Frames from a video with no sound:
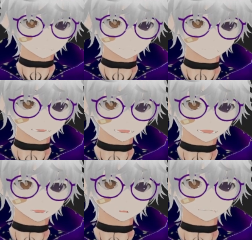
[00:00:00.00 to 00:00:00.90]
He
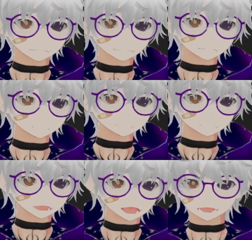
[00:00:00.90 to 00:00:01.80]
is
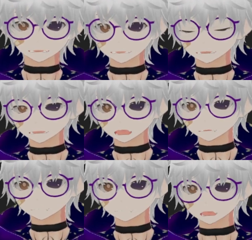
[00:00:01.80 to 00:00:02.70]
my favorite of
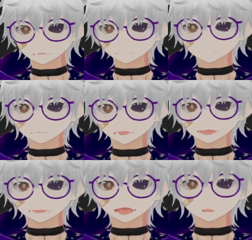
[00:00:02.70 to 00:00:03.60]
them all, and
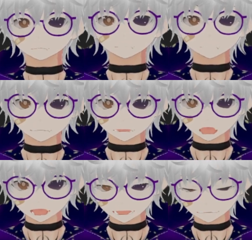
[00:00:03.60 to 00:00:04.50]
I love him so
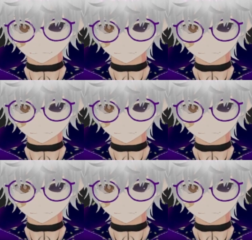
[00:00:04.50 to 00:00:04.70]
much.